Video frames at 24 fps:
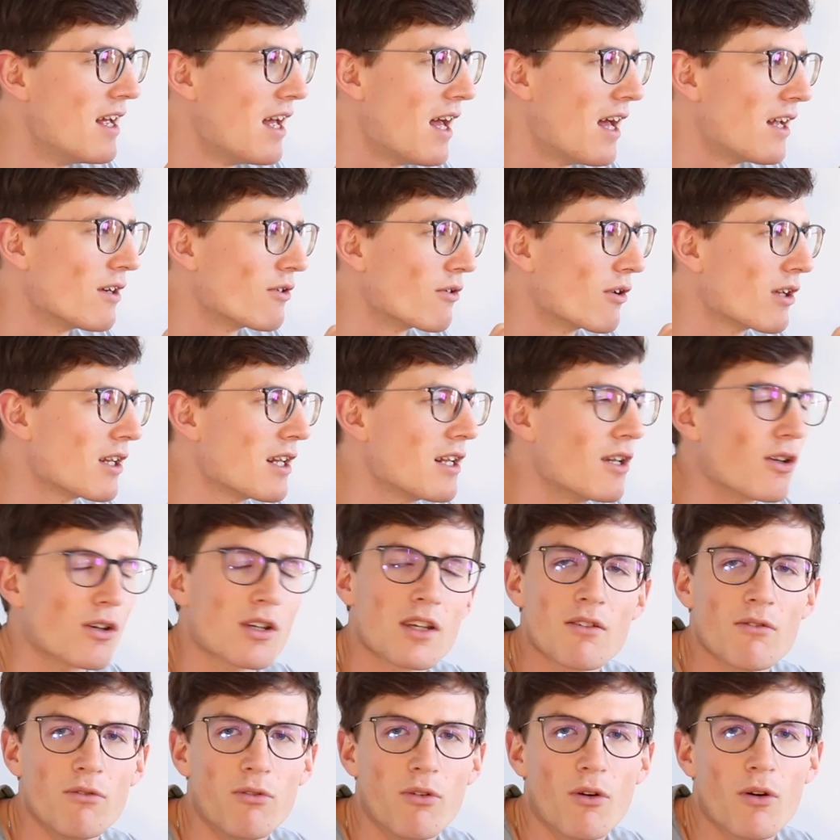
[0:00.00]
and really
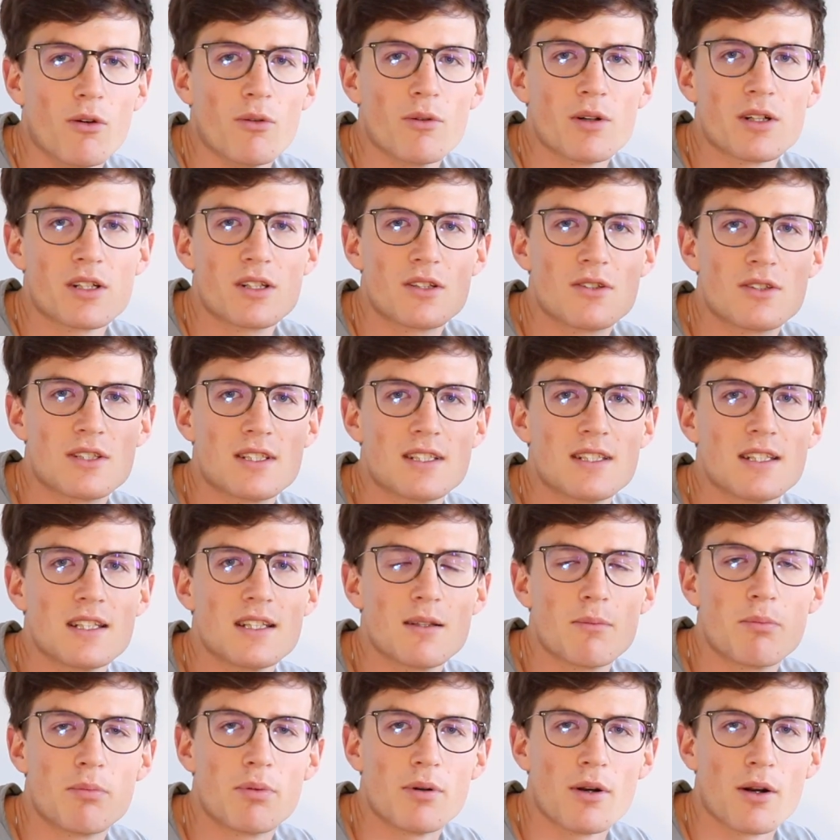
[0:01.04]
looking forward to see
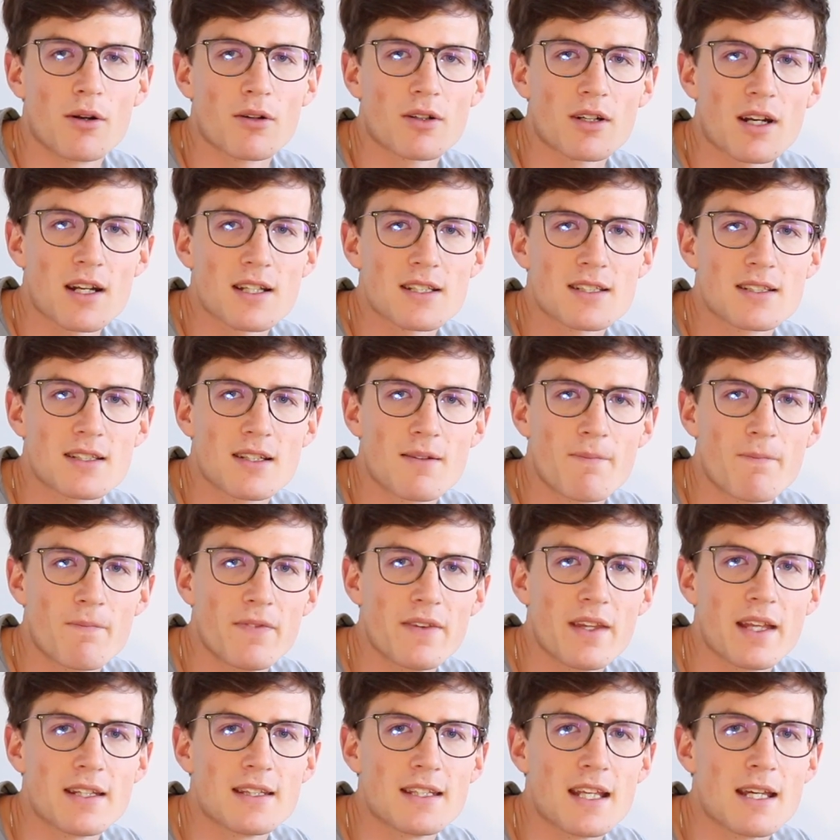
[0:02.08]
the progress
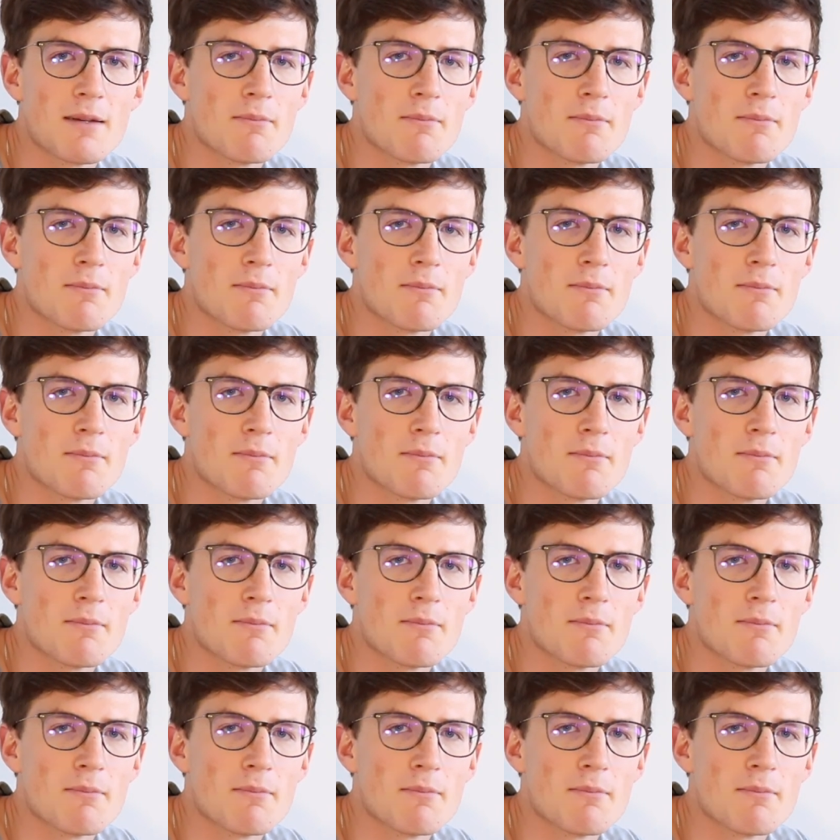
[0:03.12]
that they